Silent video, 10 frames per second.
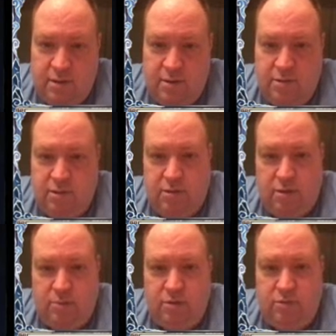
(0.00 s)
another
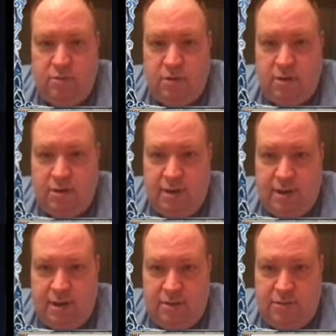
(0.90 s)
Elemental Guardian
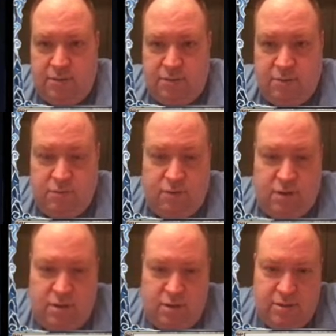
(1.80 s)
attack, 3
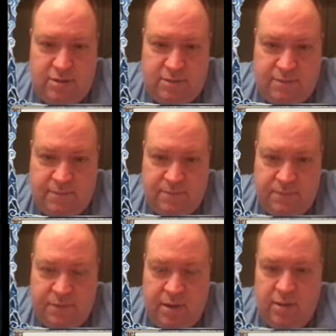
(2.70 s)
cost,
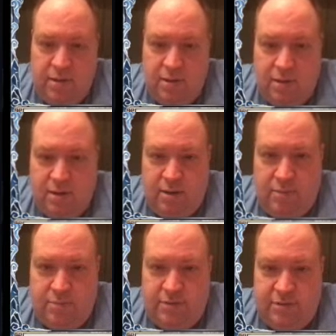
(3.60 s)

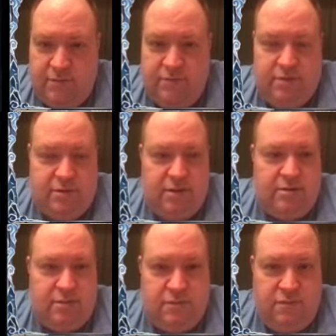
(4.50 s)
7, 6,
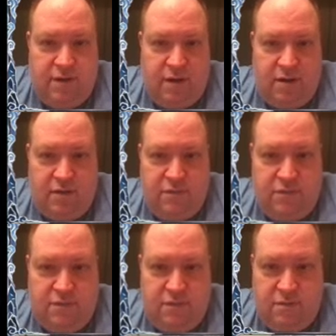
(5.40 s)
and 5
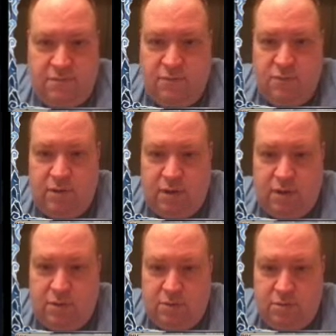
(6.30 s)
for the
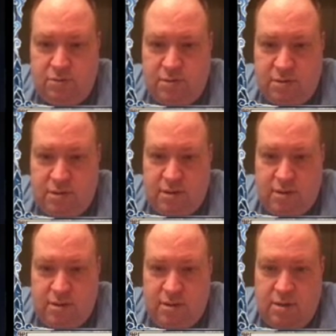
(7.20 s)
colors,
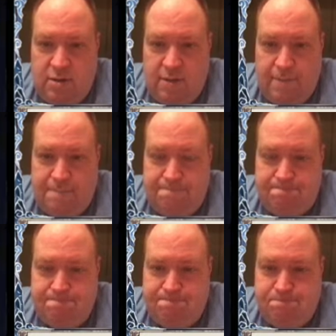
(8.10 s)

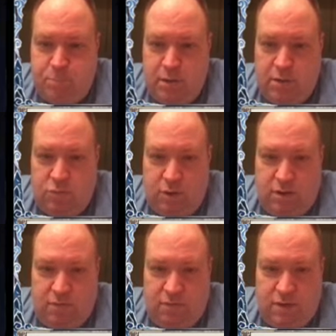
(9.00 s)
3
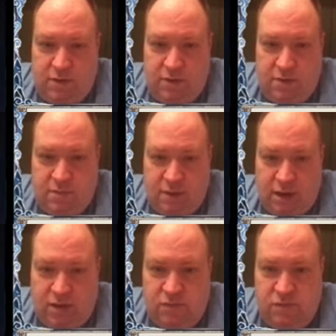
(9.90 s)
defense,
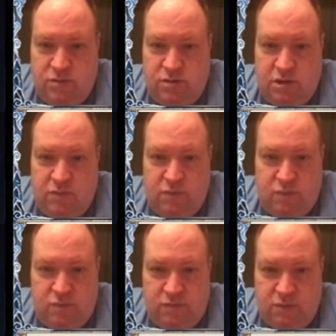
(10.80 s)
Ice Fusion. If it
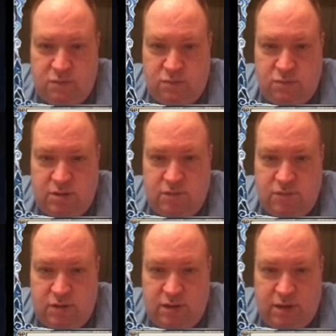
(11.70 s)
was fused, if
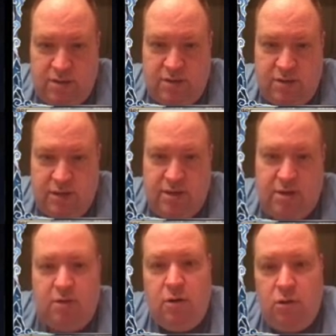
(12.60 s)
it hits a
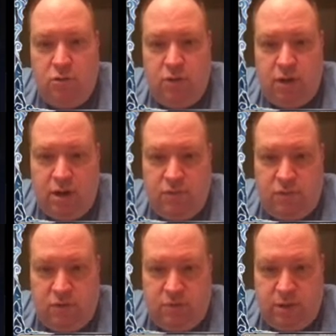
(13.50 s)
hero, create a
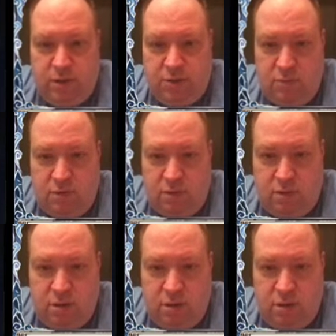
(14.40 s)
Frostbite token